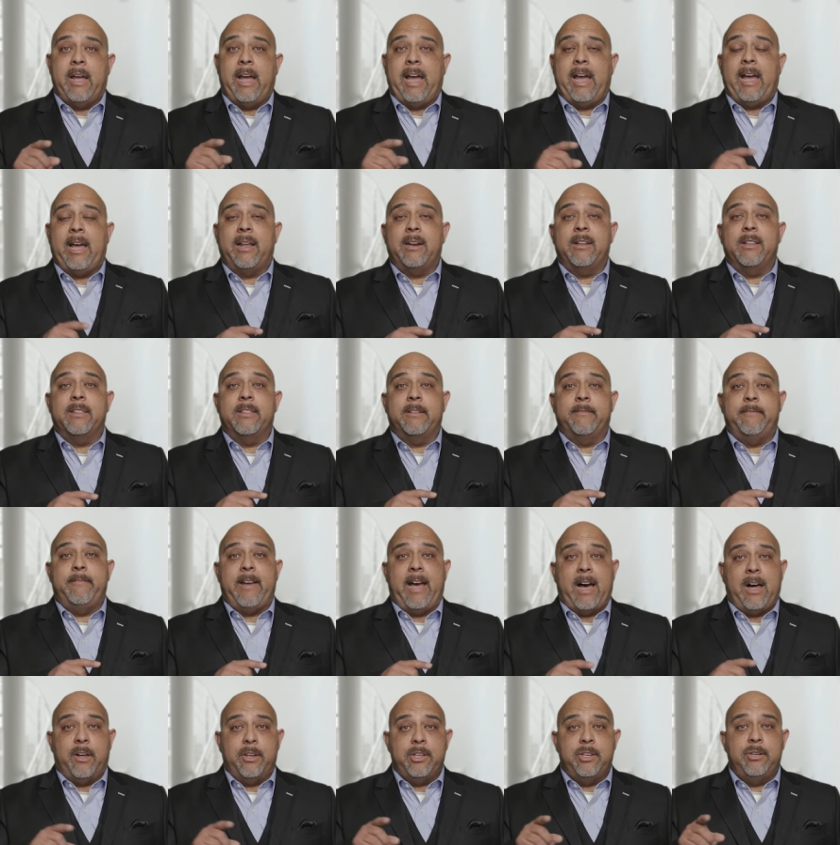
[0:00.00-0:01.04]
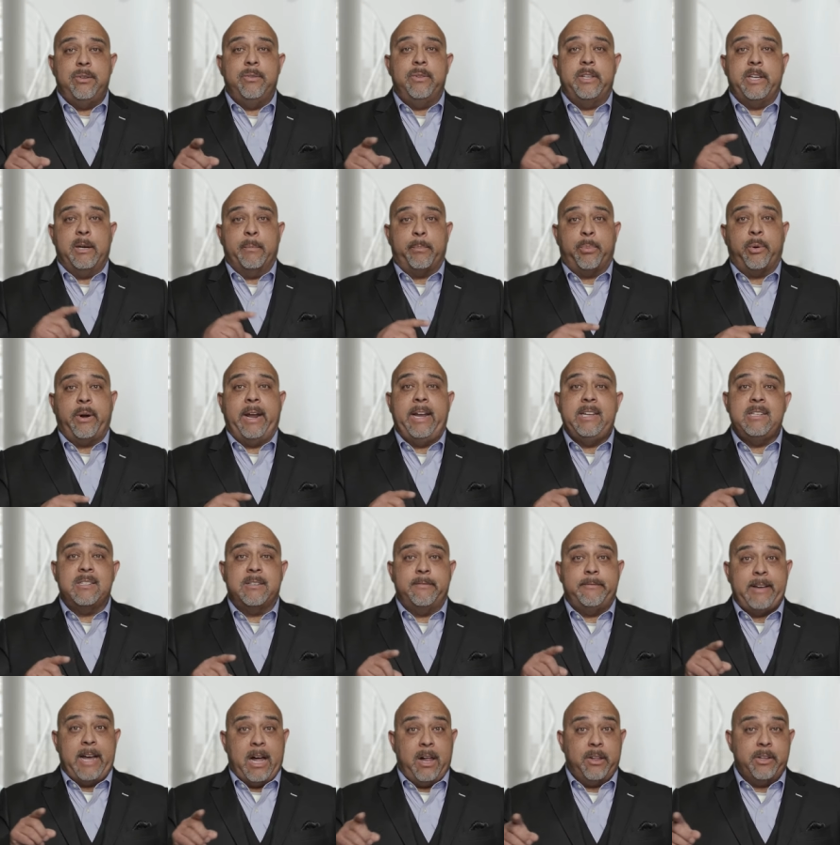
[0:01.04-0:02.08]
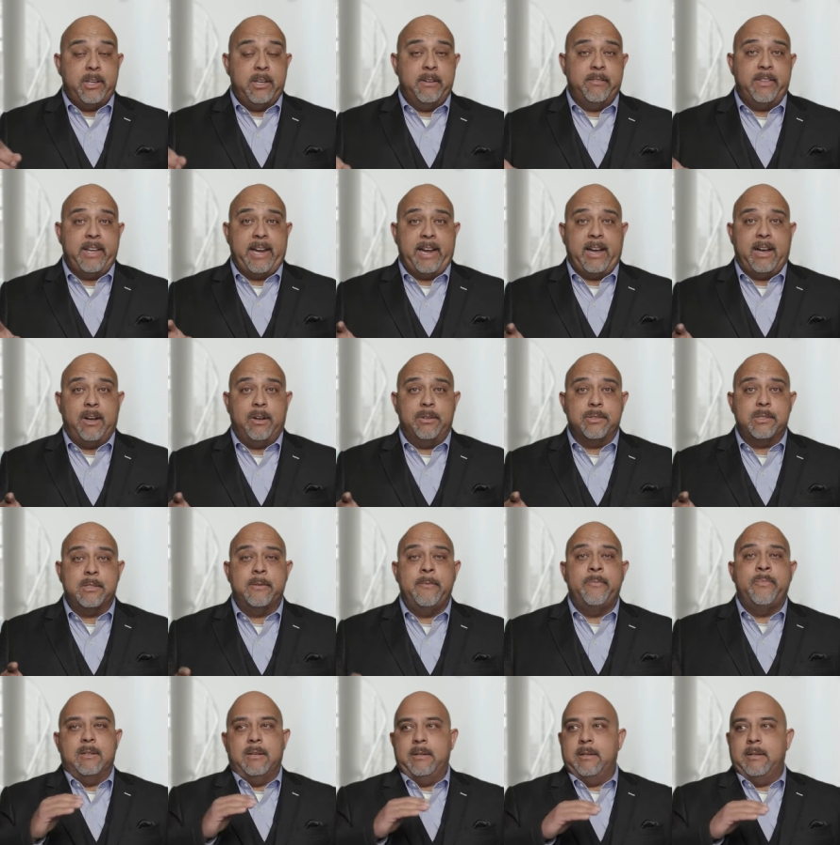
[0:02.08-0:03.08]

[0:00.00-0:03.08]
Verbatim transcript: and the value, the appraised value of the house,